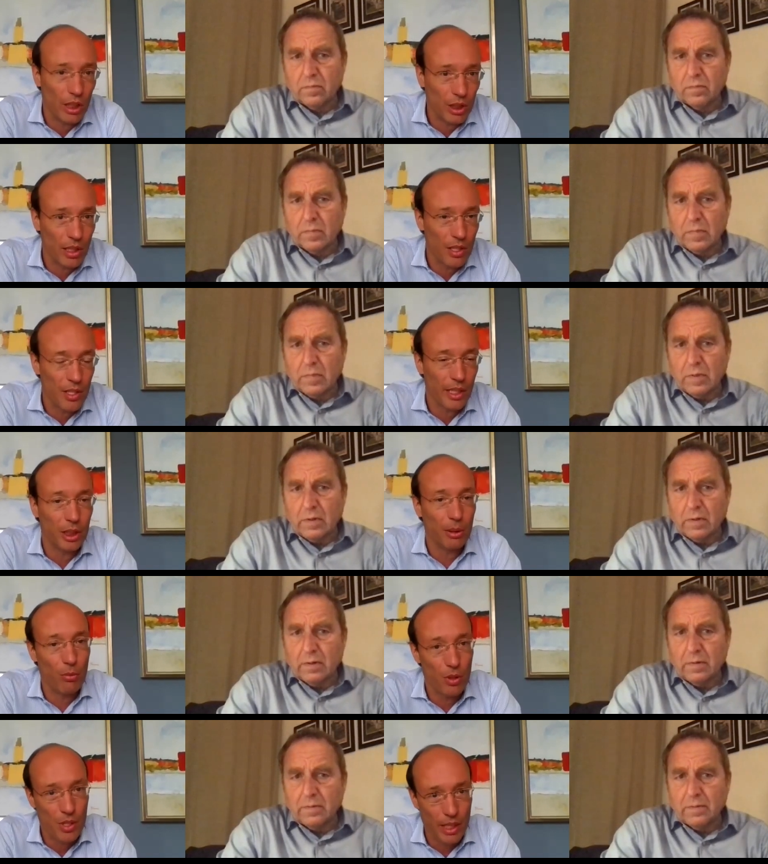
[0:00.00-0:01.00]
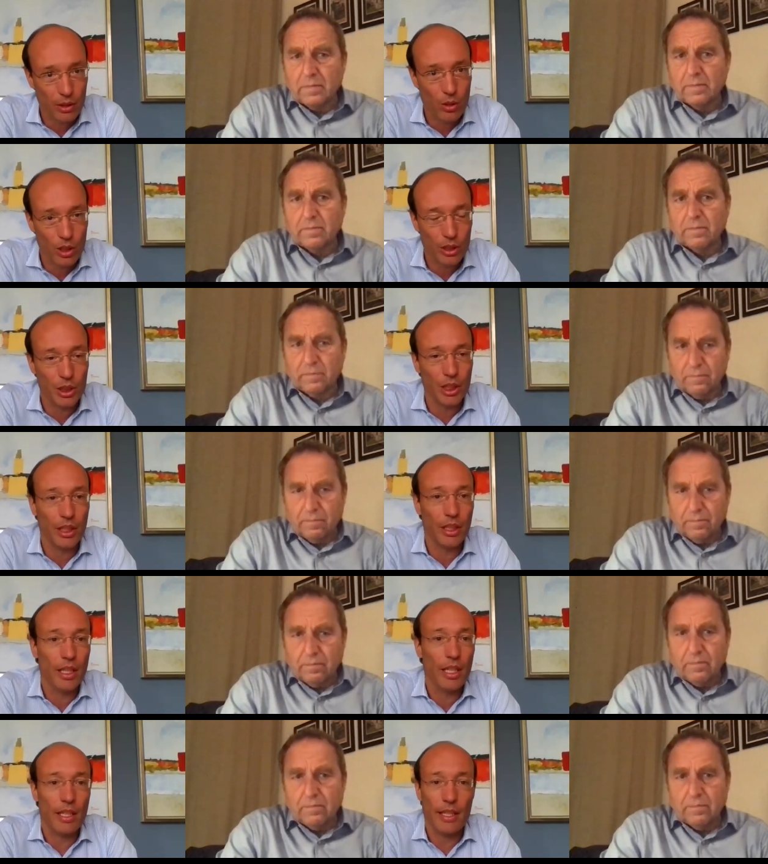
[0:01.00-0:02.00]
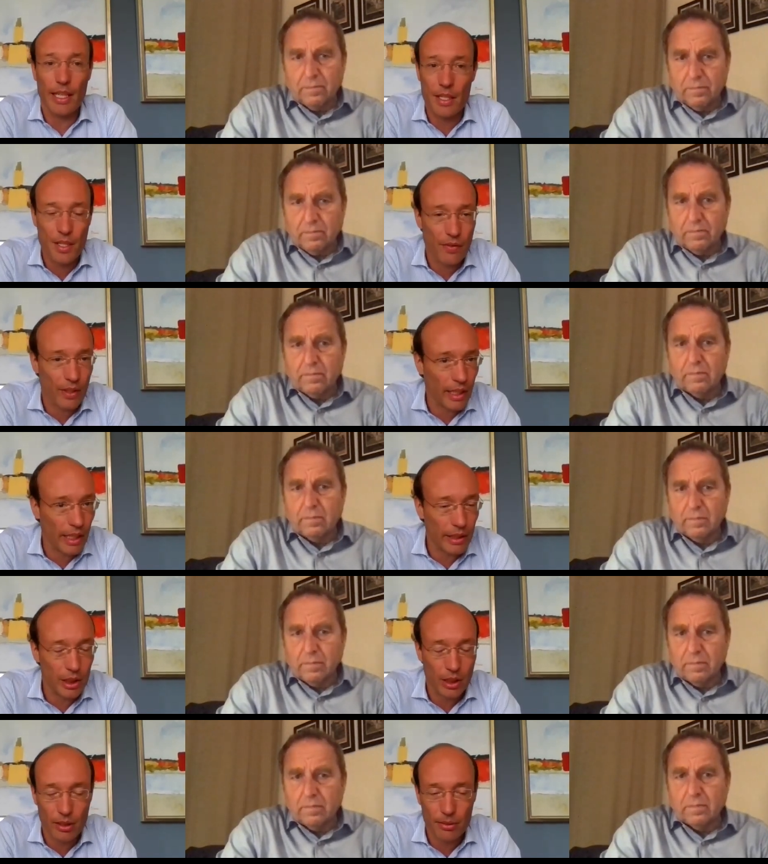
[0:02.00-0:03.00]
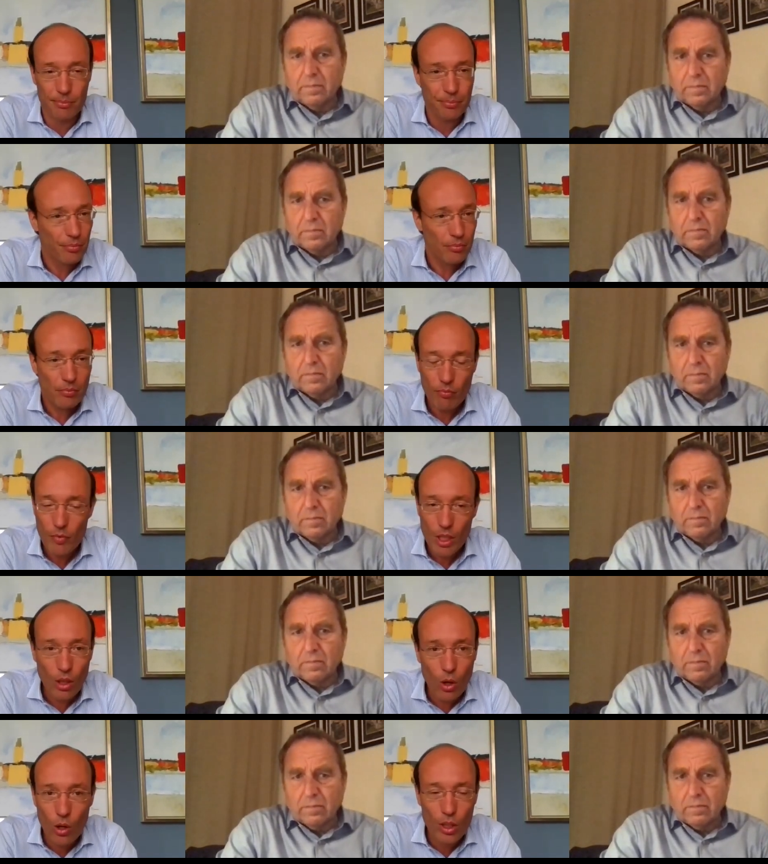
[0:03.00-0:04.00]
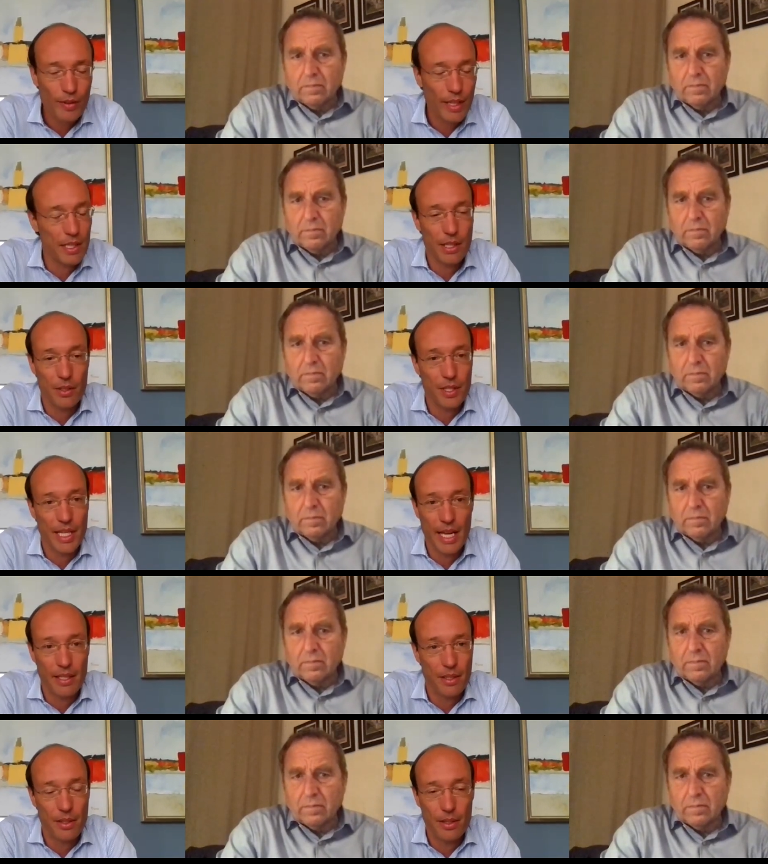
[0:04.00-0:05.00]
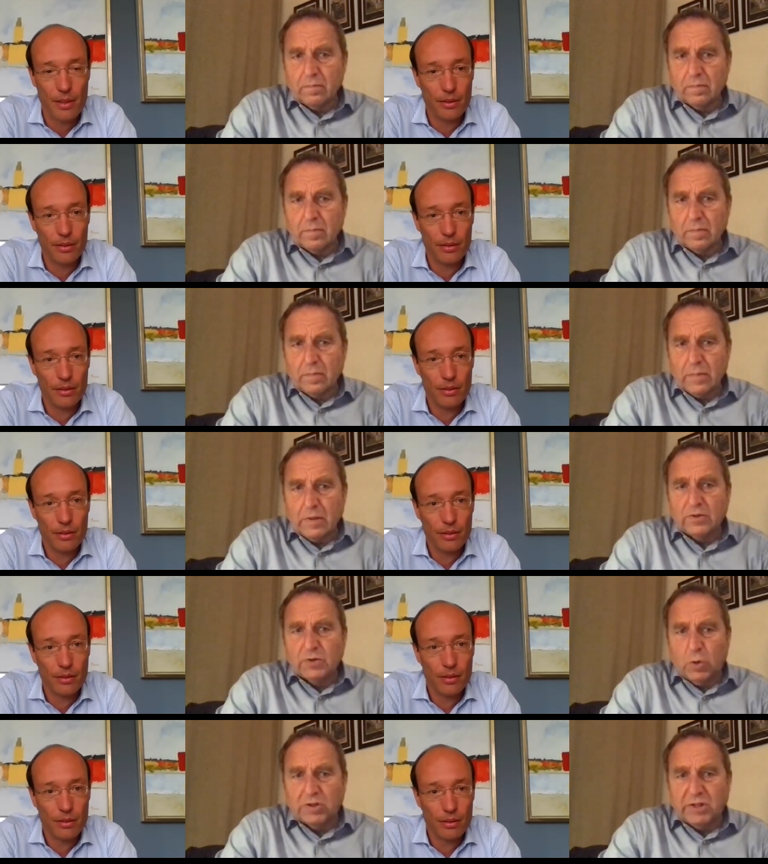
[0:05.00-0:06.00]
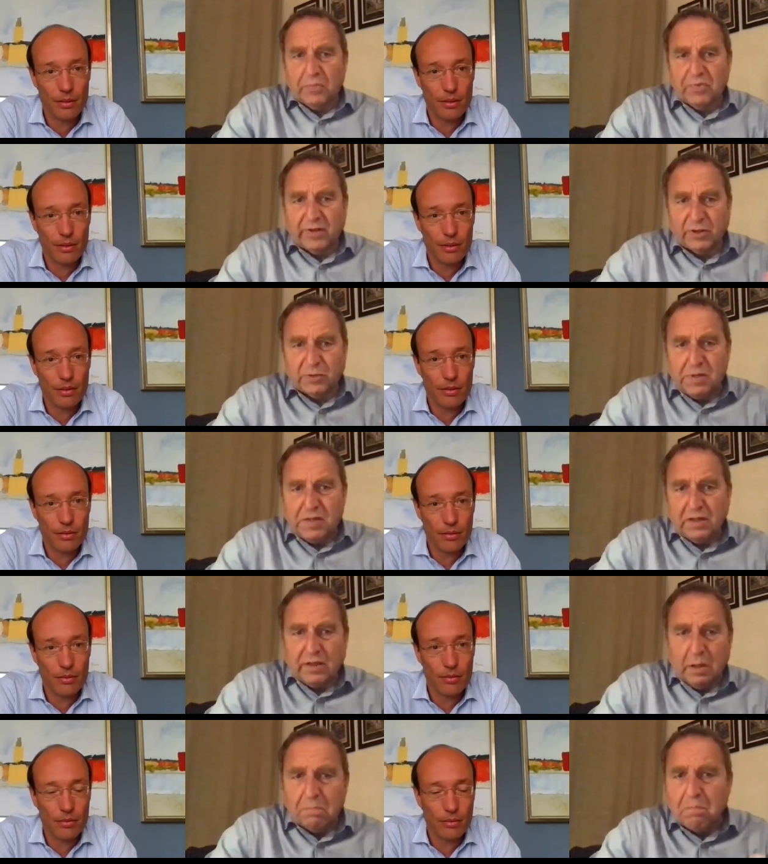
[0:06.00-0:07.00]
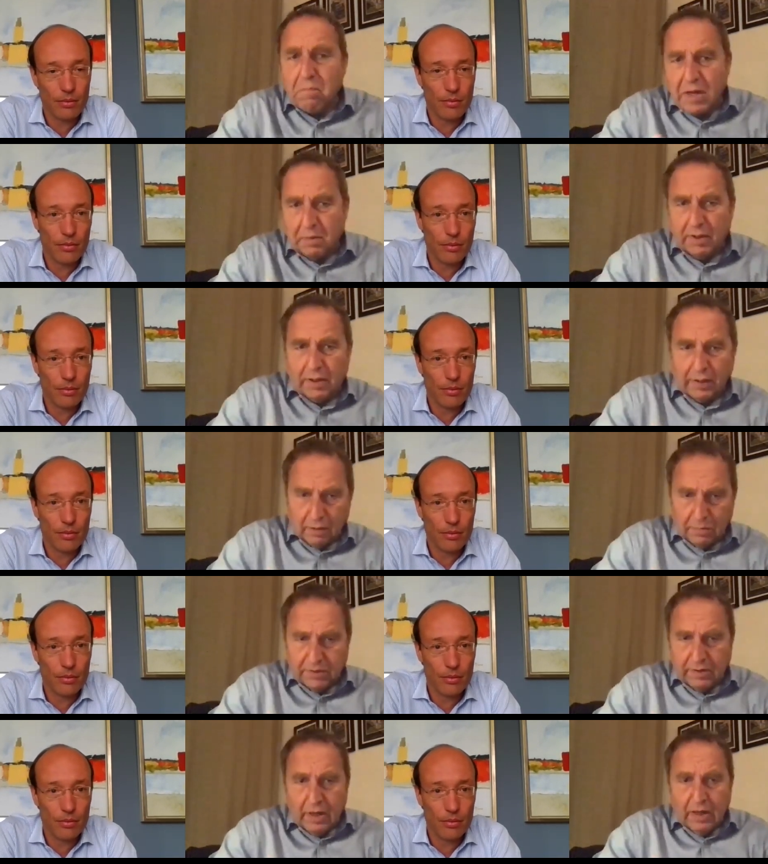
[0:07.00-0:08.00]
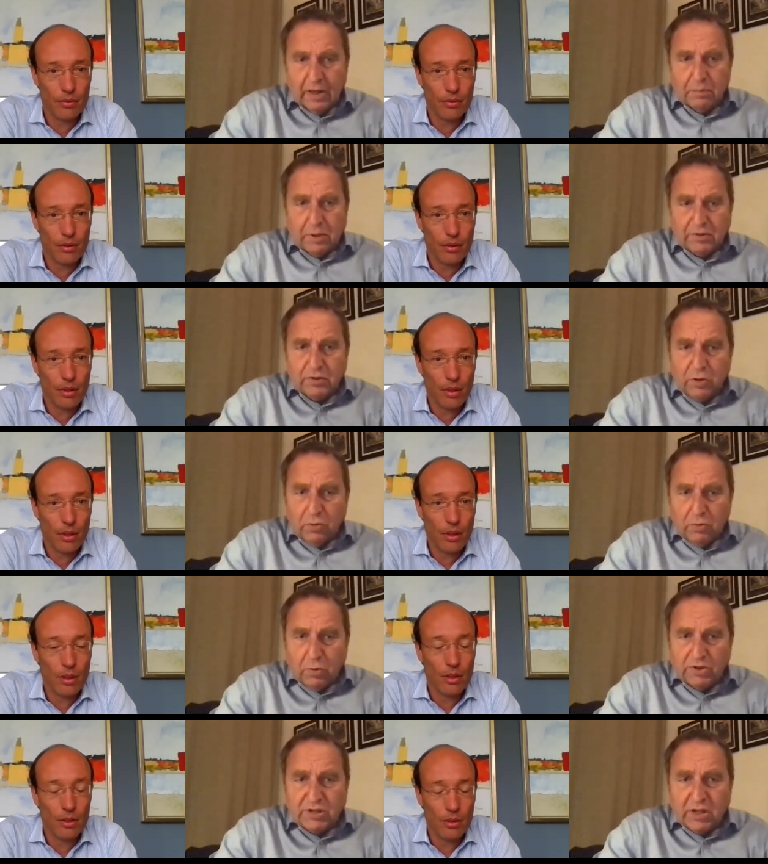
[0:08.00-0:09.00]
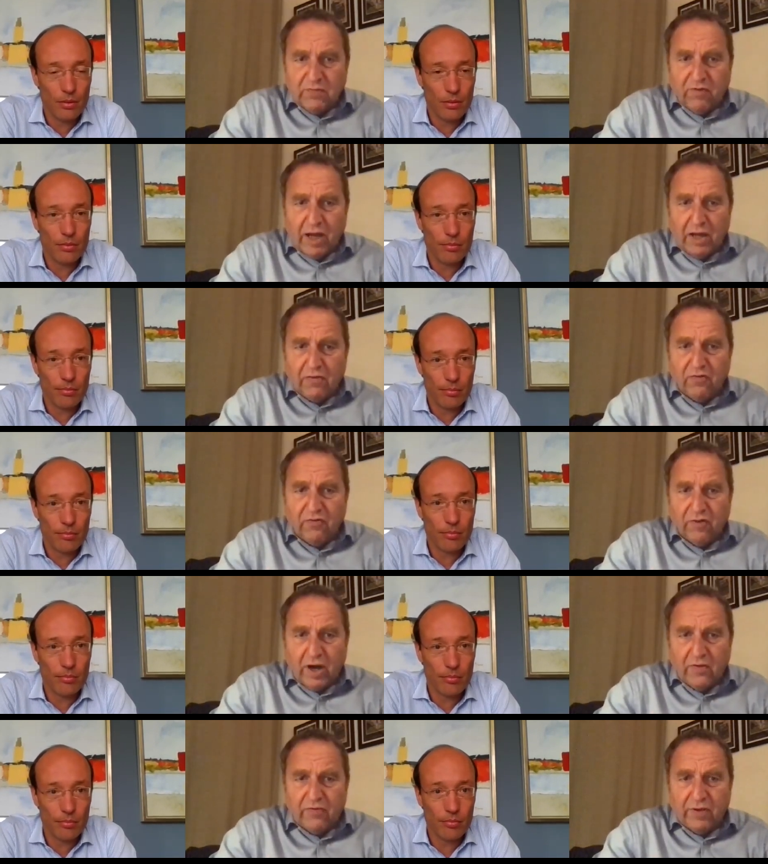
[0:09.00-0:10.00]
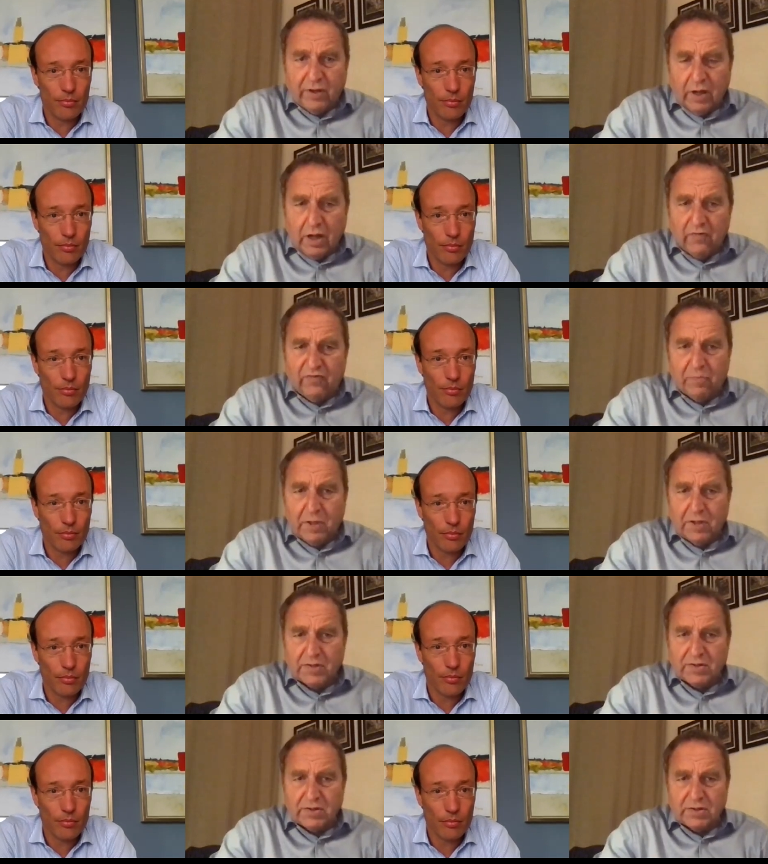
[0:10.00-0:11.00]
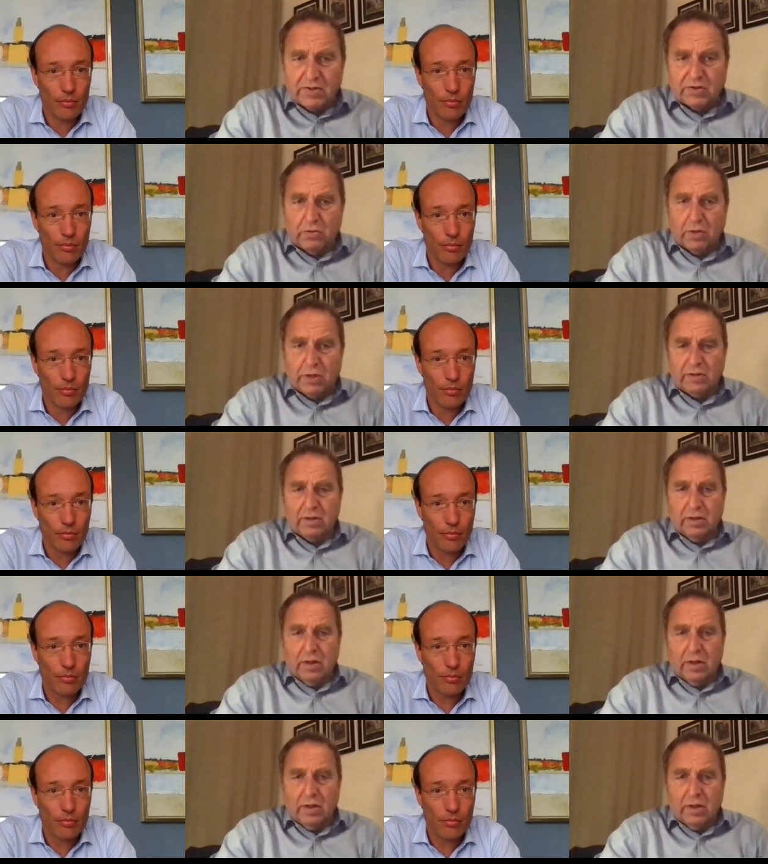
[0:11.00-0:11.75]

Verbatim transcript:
Speaker 1: digitalization, more technology, densification, all of that still stands.
Speaker 2: So are uh, some things speeded up maybe a little bit? but you was not flying five and a half months. Is this correct?